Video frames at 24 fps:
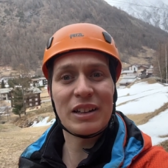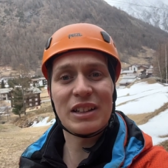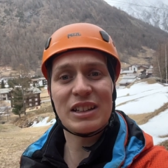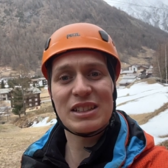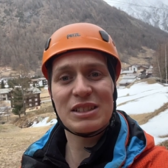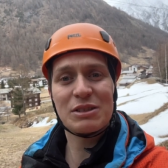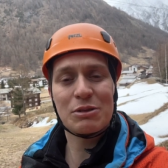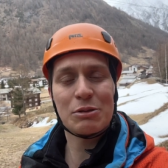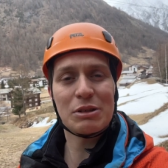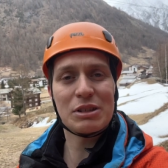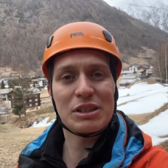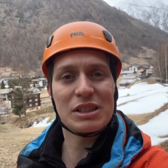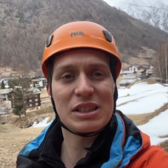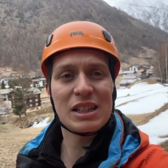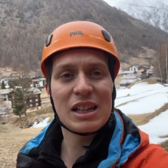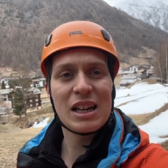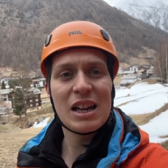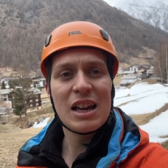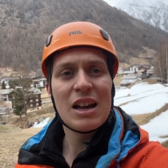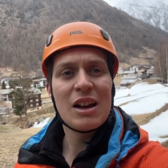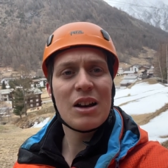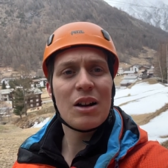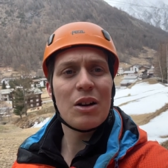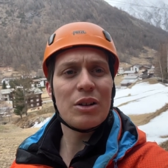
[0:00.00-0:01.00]
This was
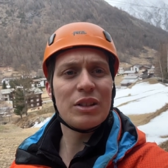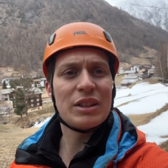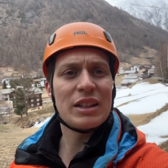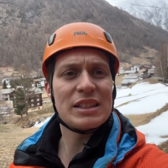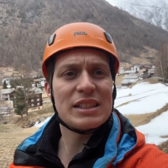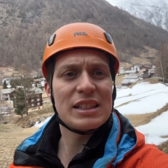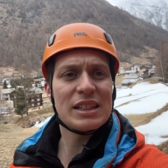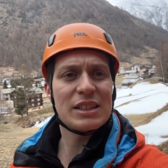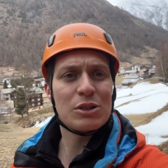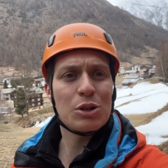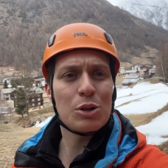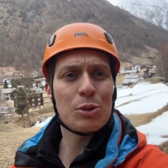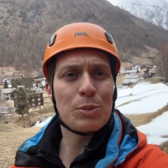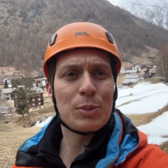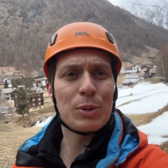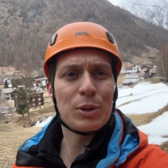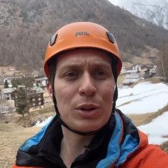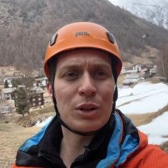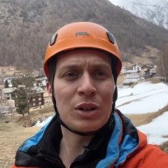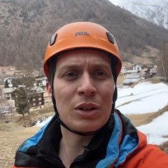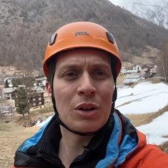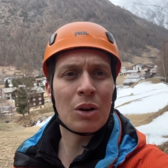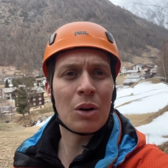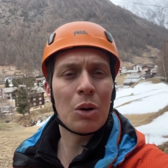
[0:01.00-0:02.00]
this is
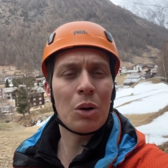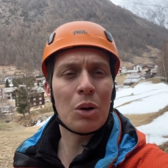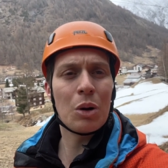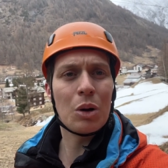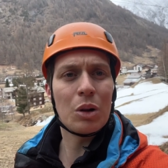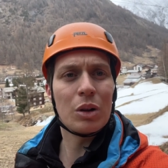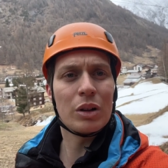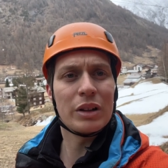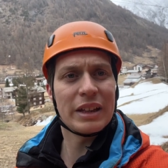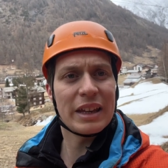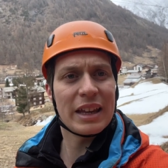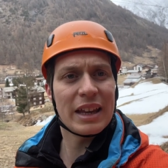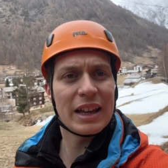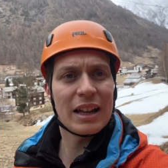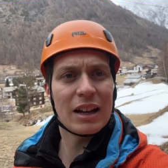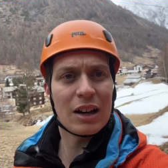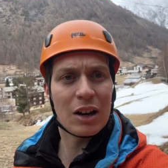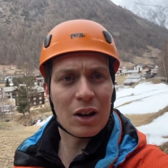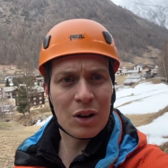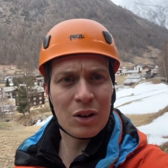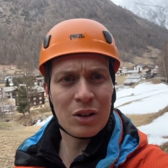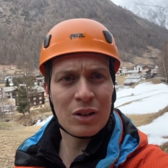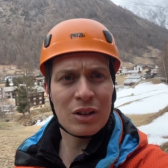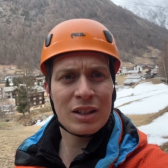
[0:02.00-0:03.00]
open all year
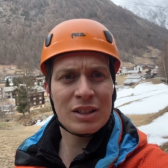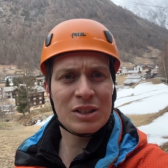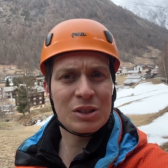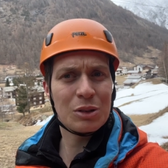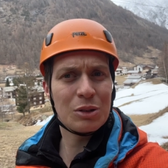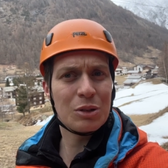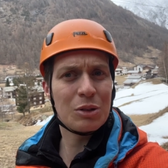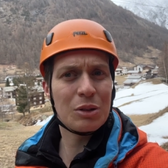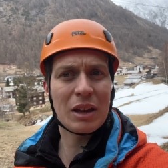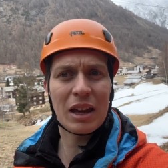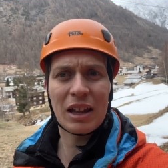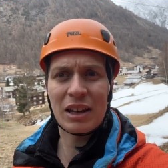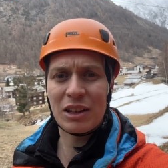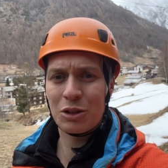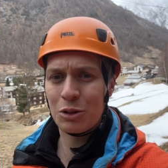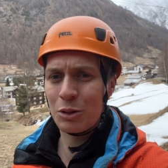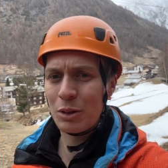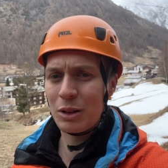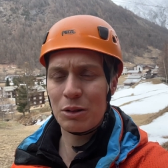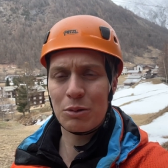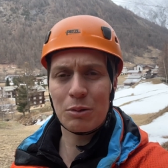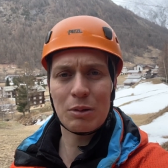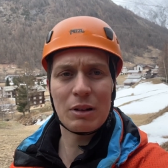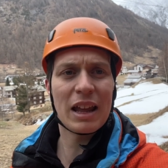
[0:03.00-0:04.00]
long, so you can do
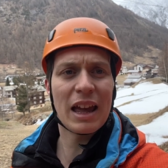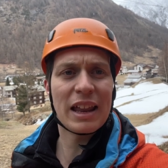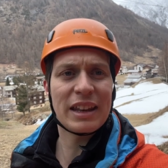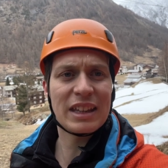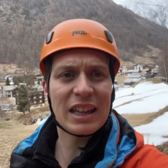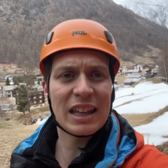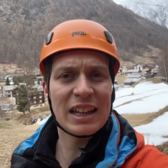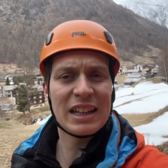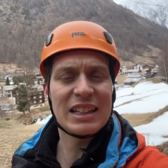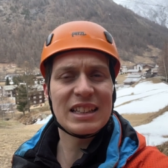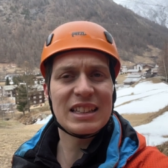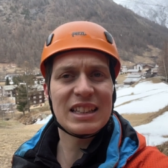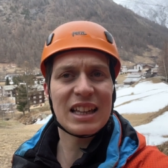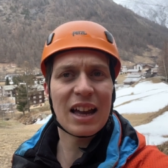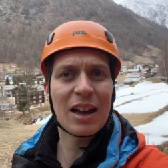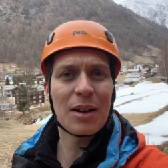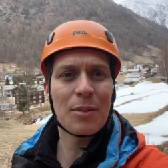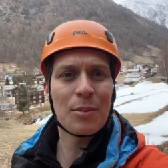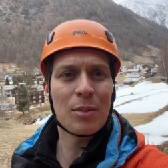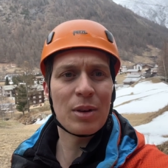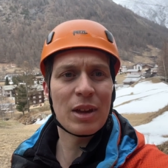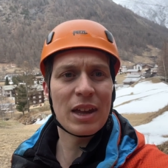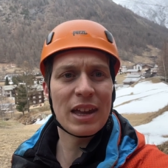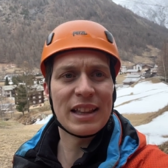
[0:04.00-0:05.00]
it really at any
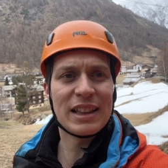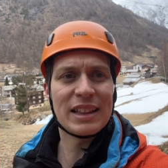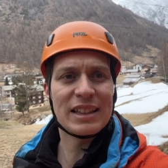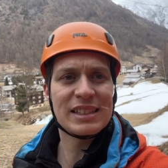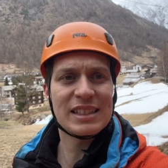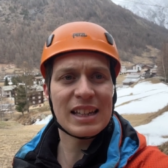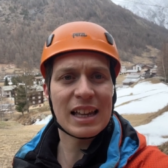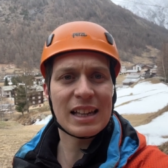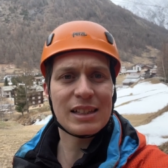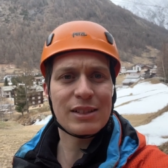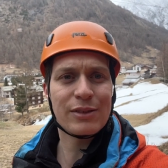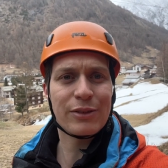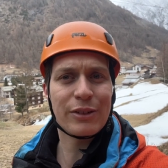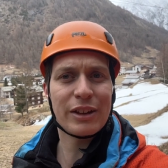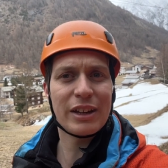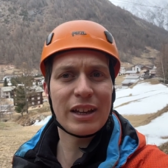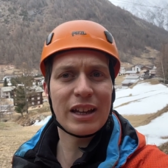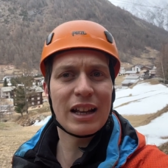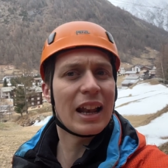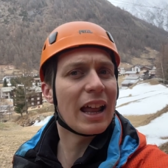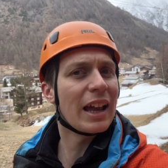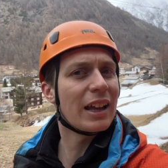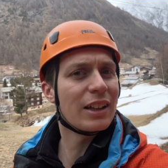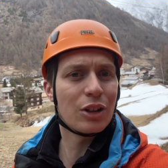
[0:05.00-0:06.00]
time in Saas-Fee,
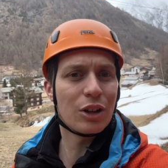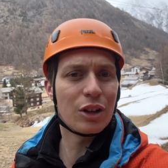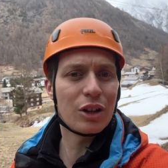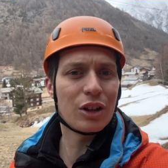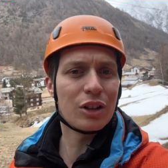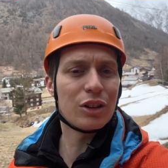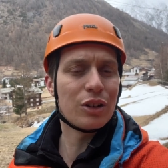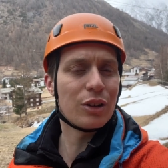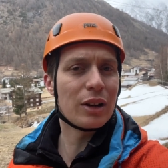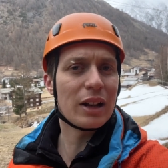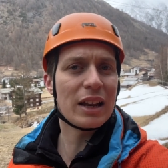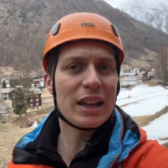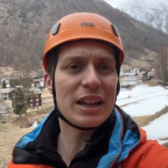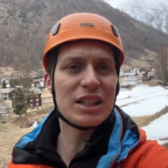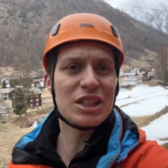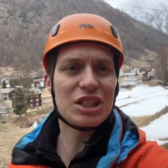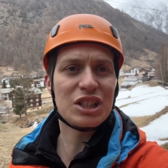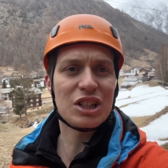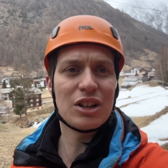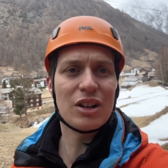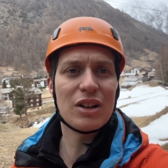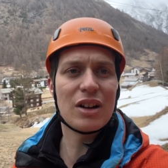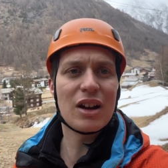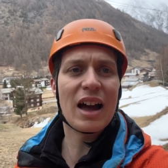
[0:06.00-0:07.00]
like the, the
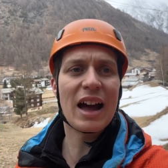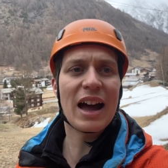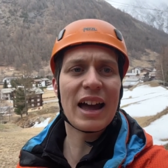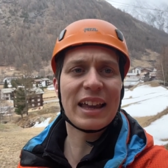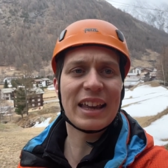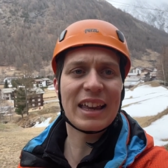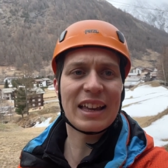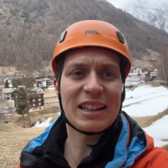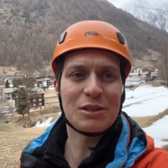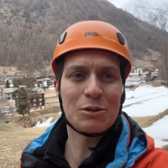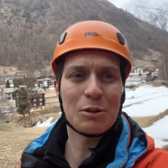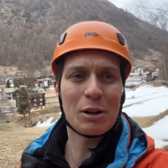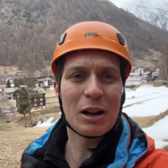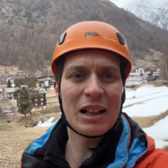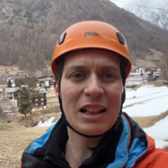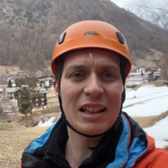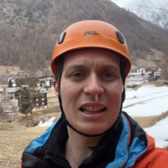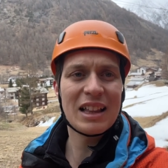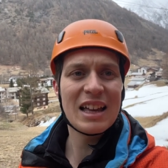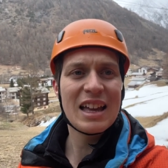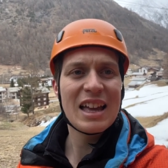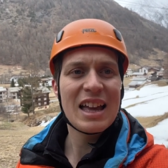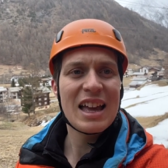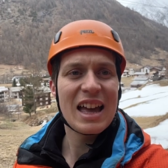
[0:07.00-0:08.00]
glacier hike as well
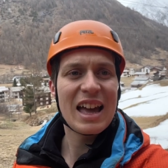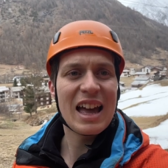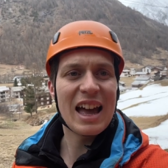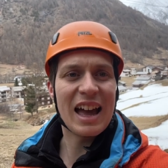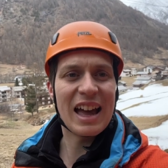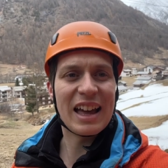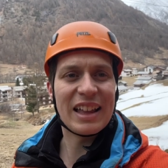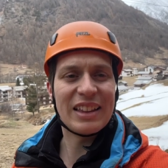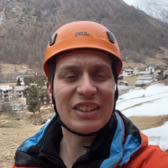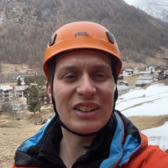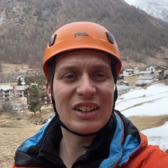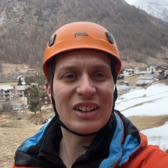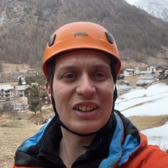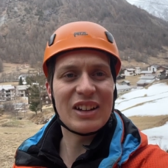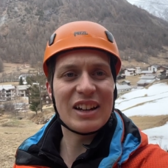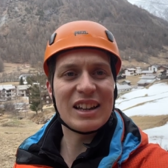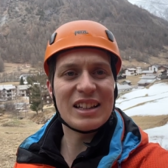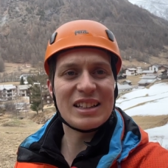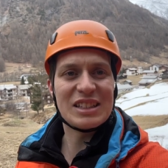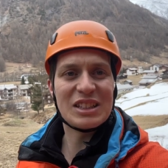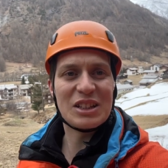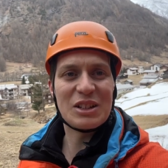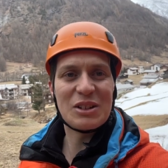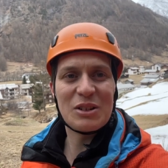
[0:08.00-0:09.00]
and uh,
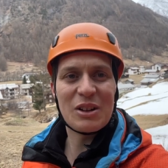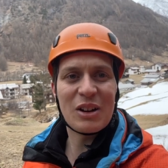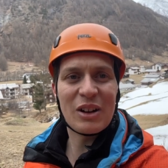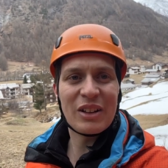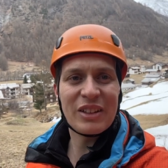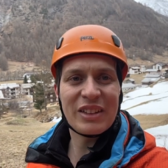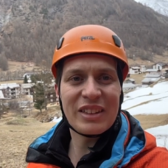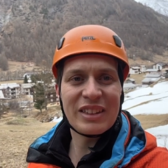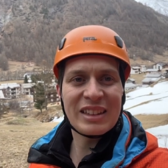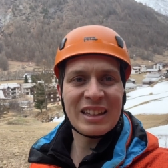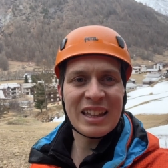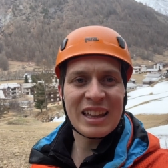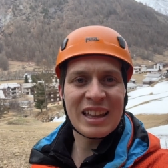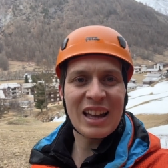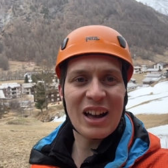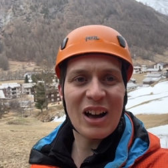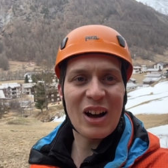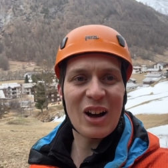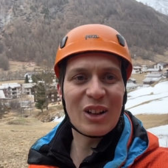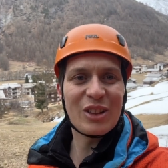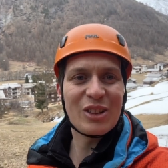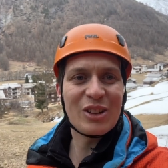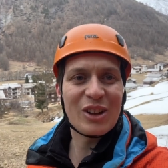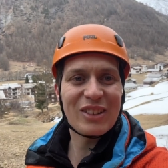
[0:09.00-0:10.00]
let's go on
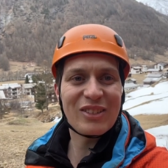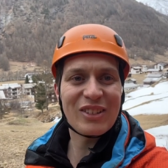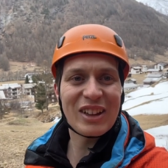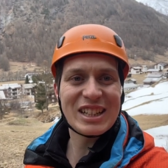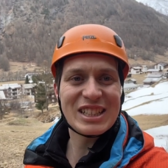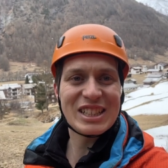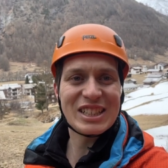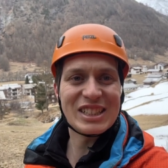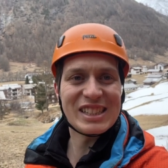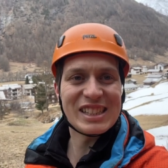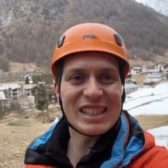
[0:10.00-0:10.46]
other adventures.